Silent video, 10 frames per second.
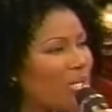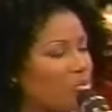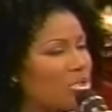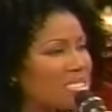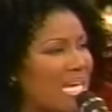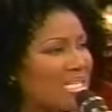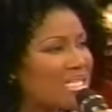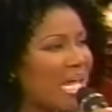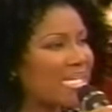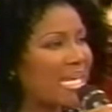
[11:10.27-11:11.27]
was that
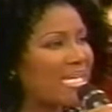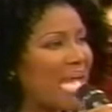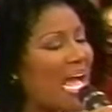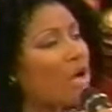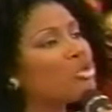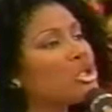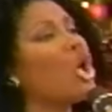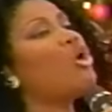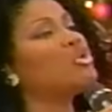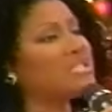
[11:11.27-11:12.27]
like, and how
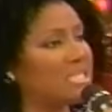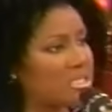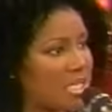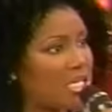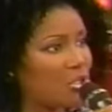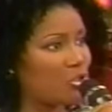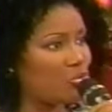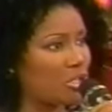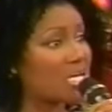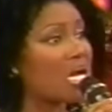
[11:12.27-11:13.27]
long did it take
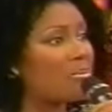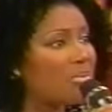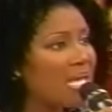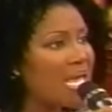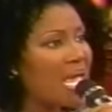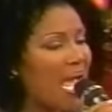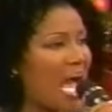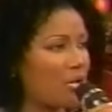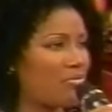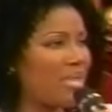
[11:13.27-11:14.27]
you to come
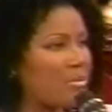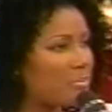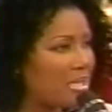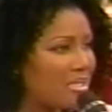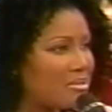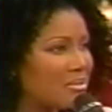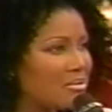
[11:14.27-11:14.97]
out of that pit?